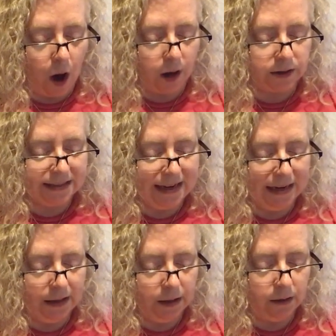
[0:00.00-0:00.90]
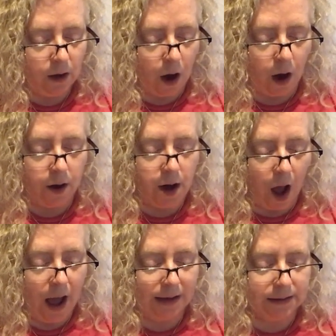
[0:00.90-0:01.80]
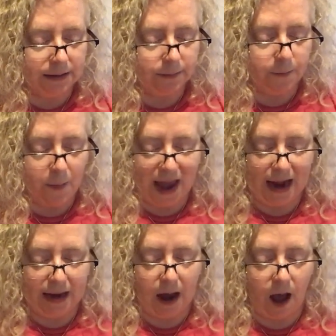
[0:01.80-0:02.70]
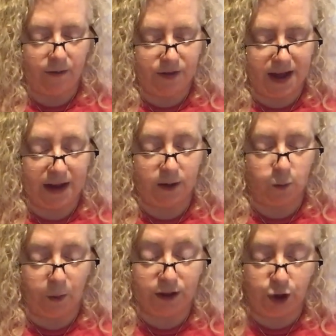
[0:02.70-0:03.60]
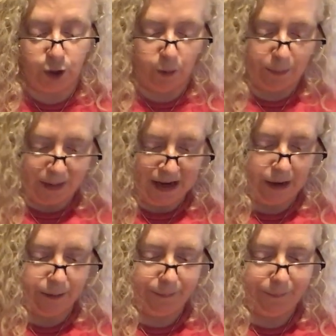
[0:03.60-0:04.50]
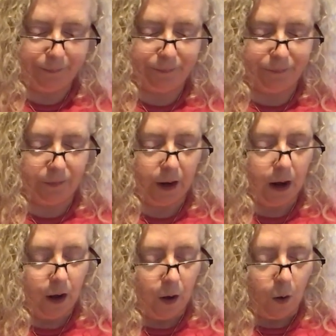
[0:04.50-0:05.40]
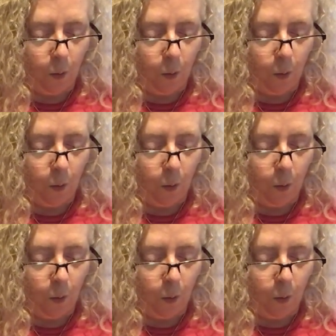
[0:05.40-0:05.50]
Things which are seen are not made of things which do appear.